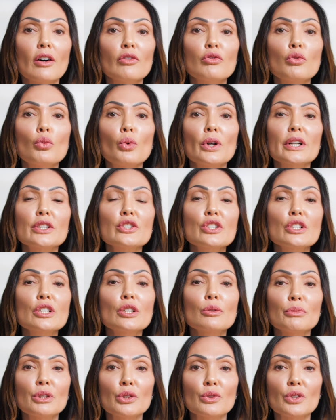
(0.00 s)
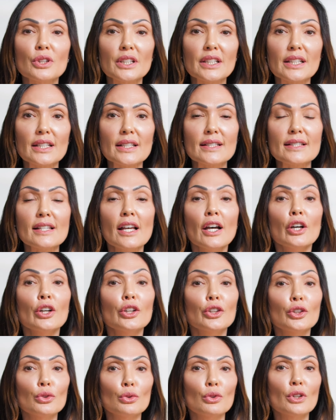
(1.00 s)
of which communities
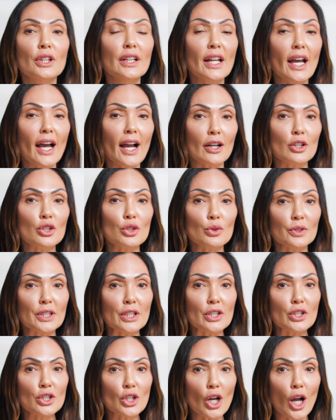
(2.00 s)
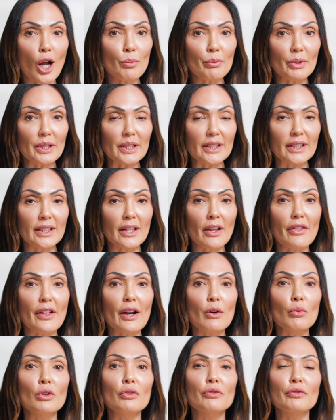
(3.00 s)
you can actually shop in
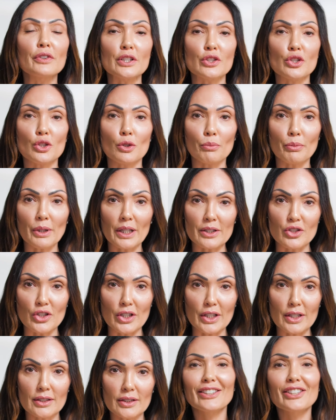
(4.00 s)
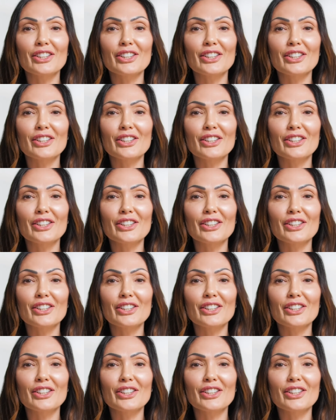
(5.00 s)
that will fit your budget.